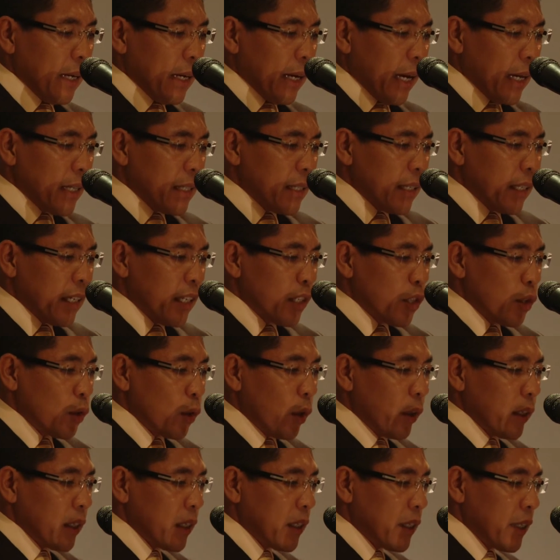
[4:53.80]
Hence, it is
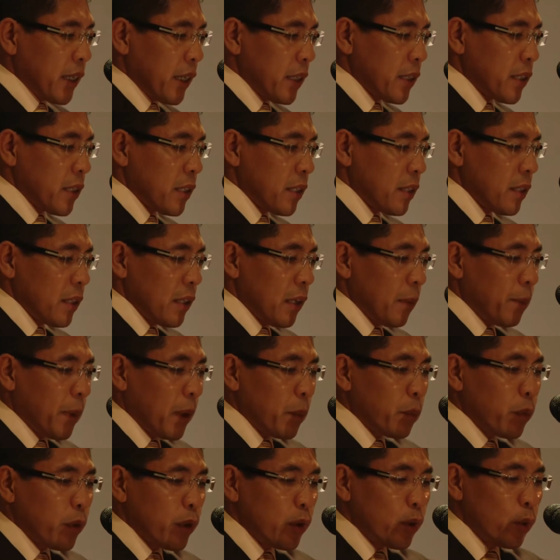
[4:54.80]
not just
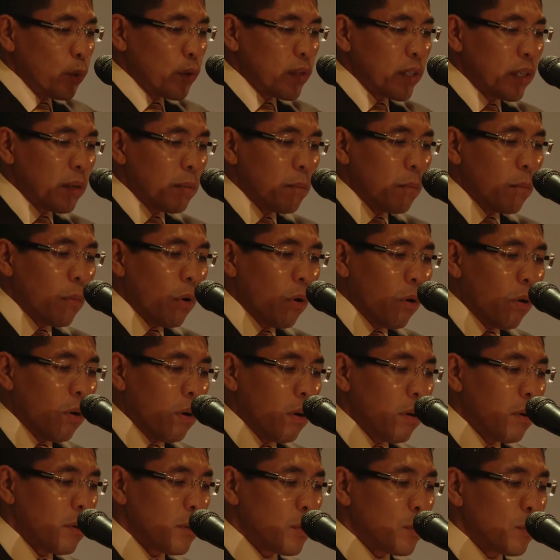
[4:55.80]
about producing
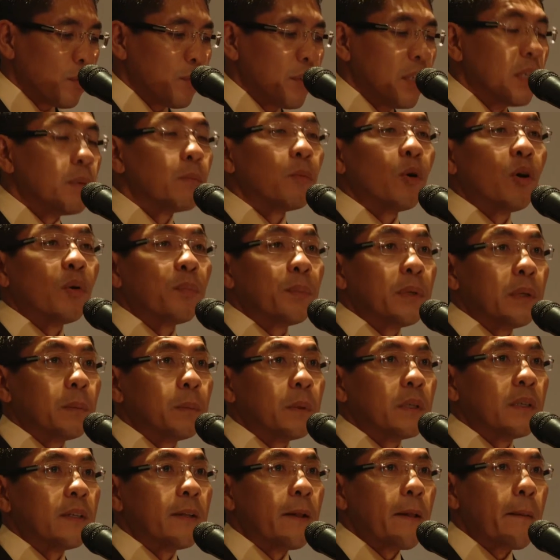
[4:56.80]
more to feed more
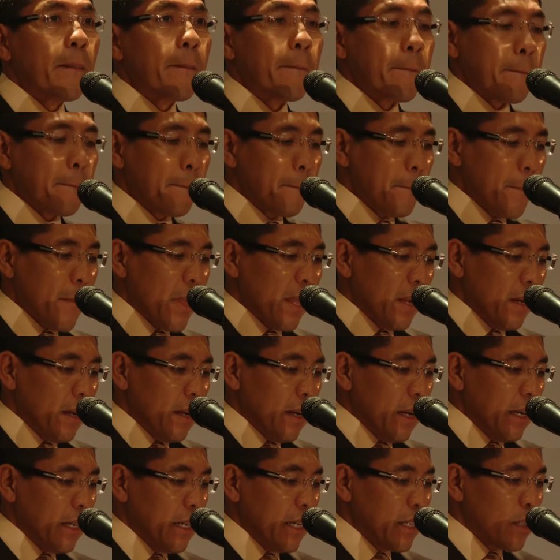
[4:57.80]
people.
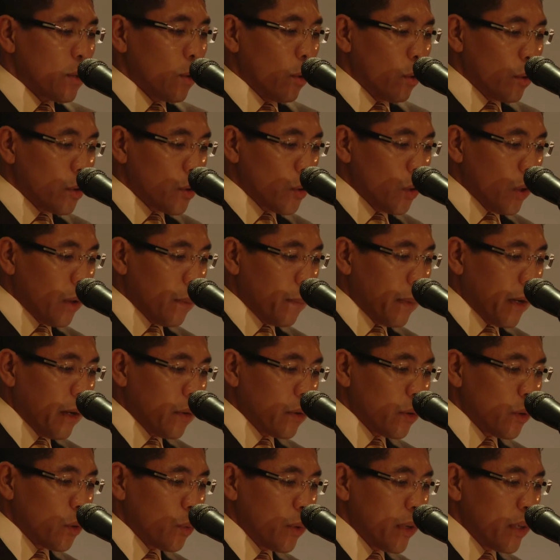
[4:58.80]
it is also
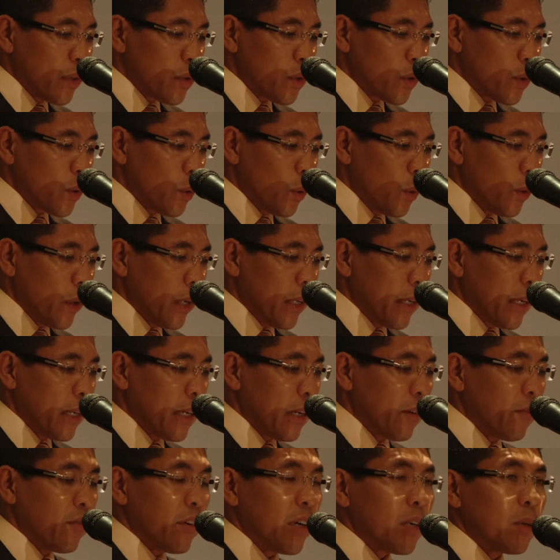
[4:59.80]
about doing so in
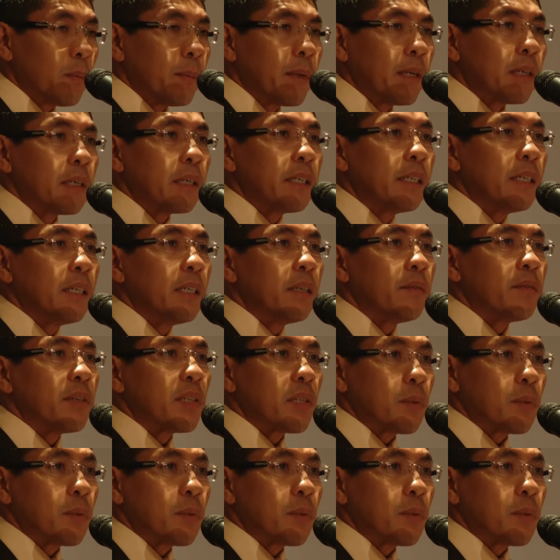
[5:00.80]
an environmentally